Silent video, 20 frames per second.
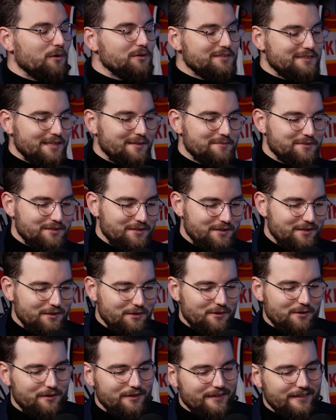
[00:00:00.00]
Most teams in the
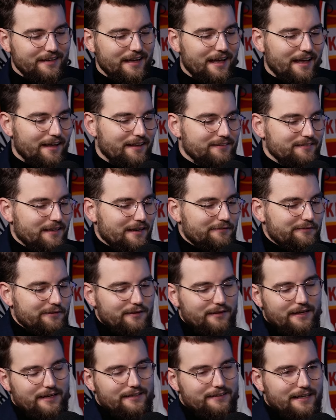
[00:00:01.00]
EuroLeague, and I
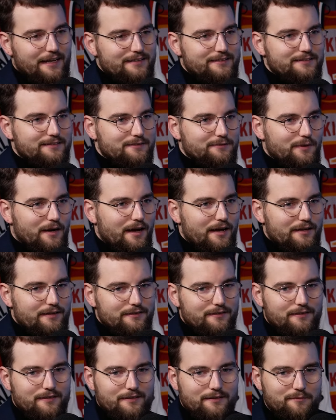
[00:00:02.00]
feel like that's
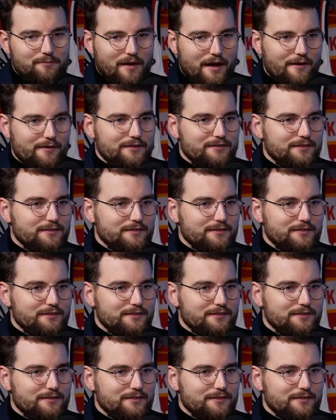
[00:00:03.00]
why Paris